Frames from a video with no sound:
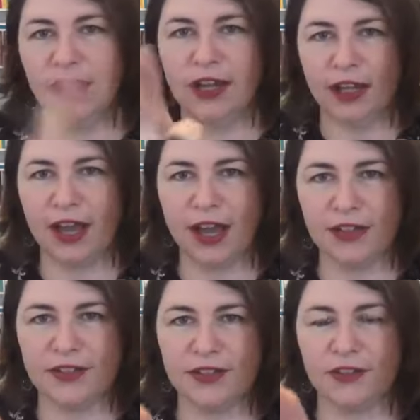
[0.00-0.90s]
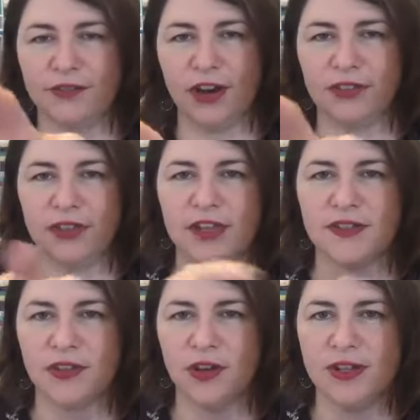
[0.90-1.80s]
a card front
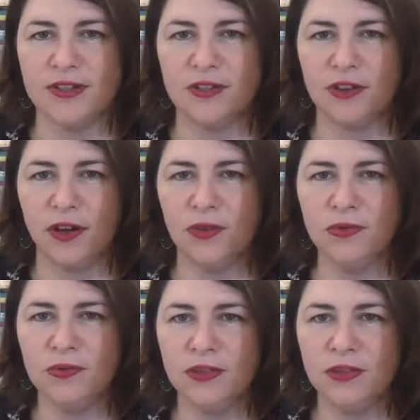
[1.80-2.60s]
that size, Nicole.